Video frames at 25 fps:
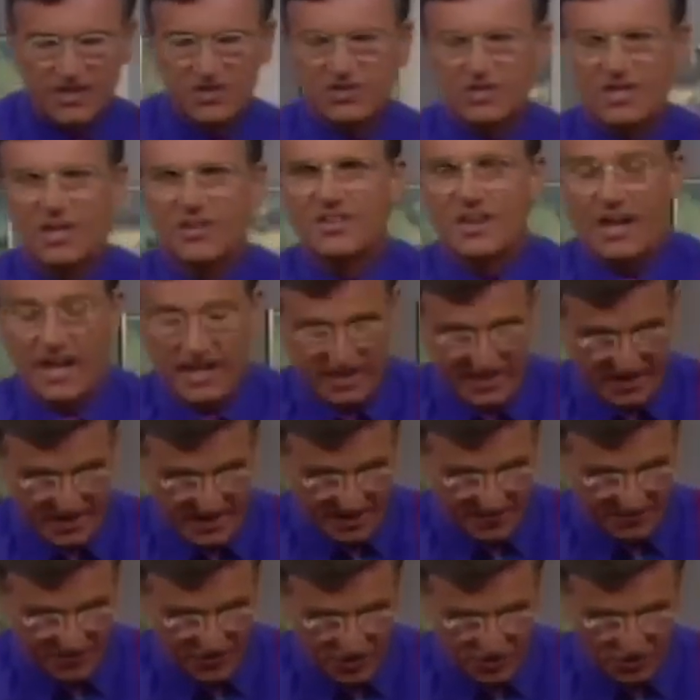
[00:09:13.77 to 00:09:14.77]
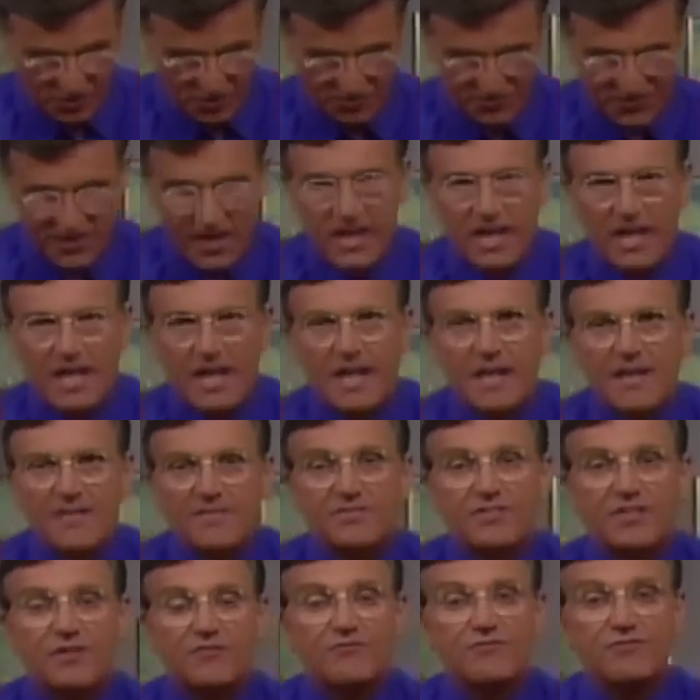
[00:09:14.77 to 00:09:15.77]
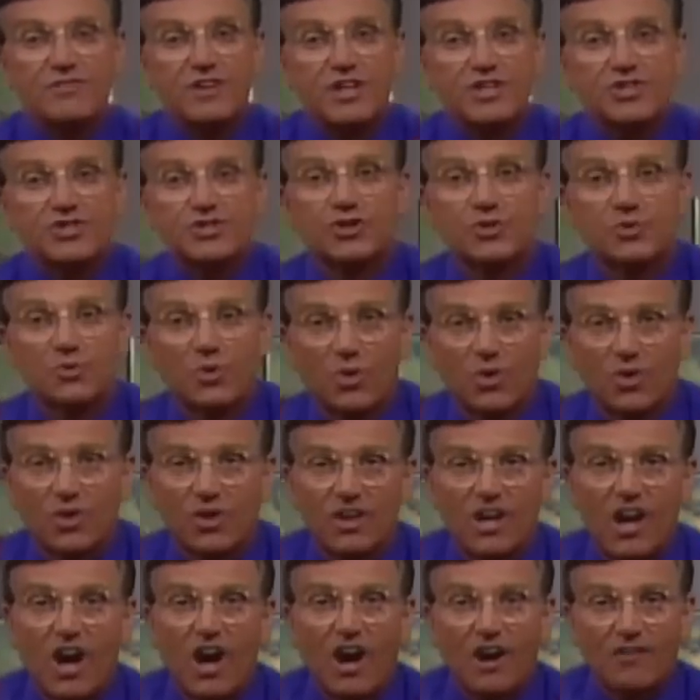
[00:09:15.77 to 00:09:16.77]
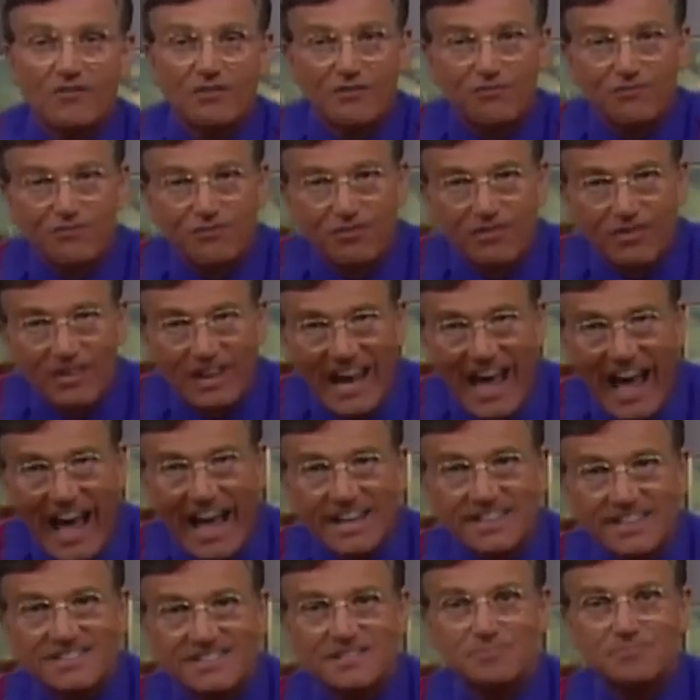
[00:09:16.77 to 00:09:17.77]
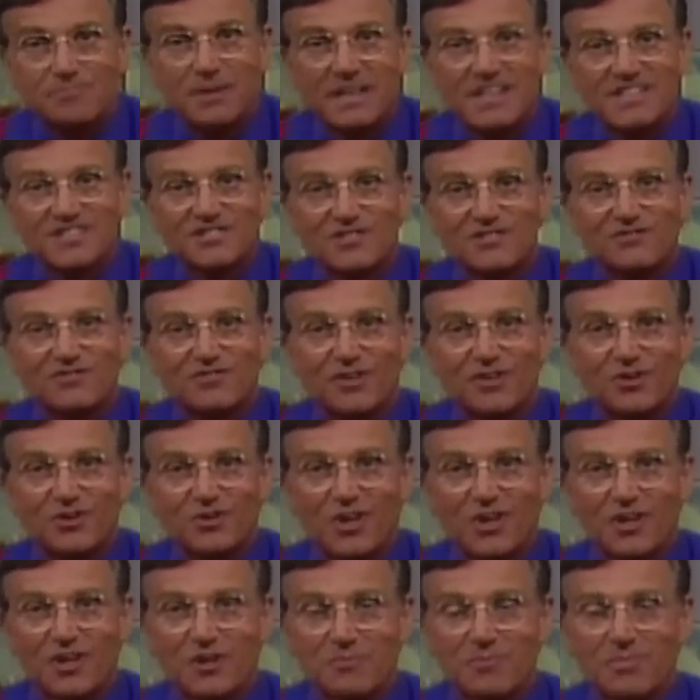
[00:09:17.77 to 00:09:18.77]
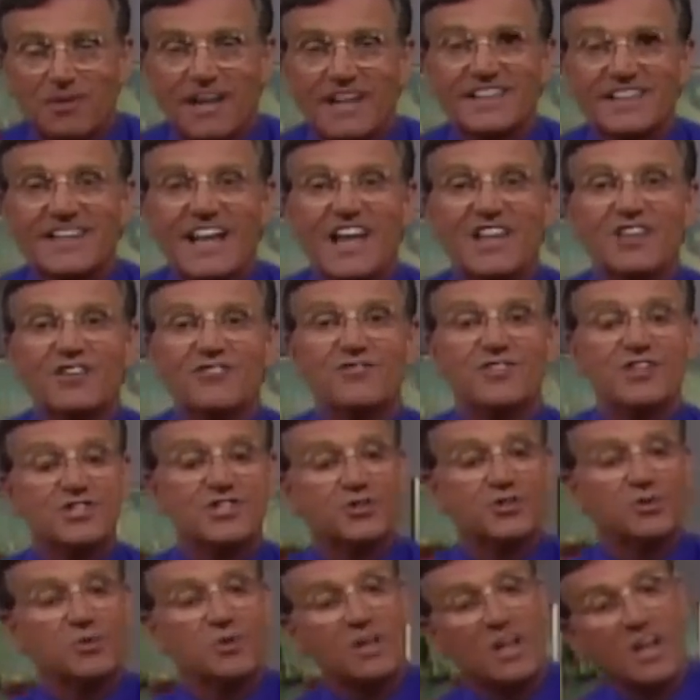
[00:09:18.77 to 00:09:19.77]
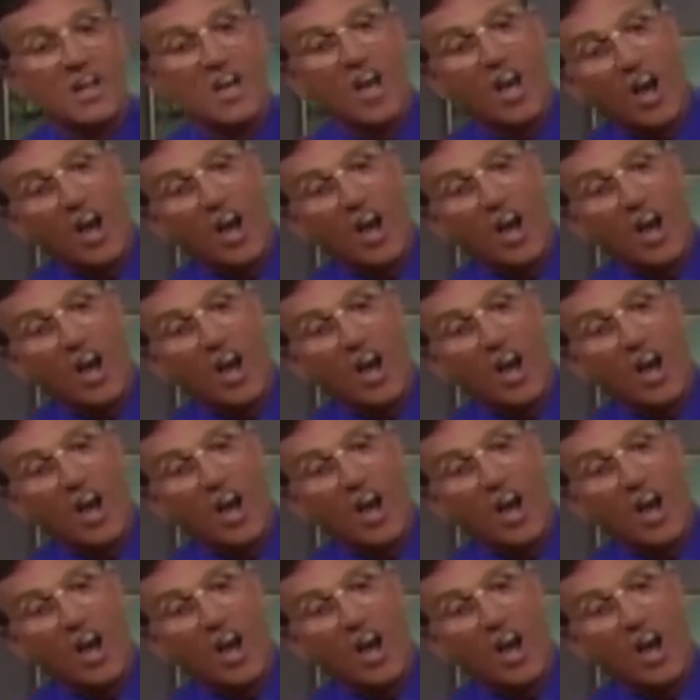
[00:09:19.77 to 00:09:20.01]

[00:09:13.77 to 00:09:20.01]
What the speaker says: this so that I can give you the visual of a flat piece of food on a plate and the visual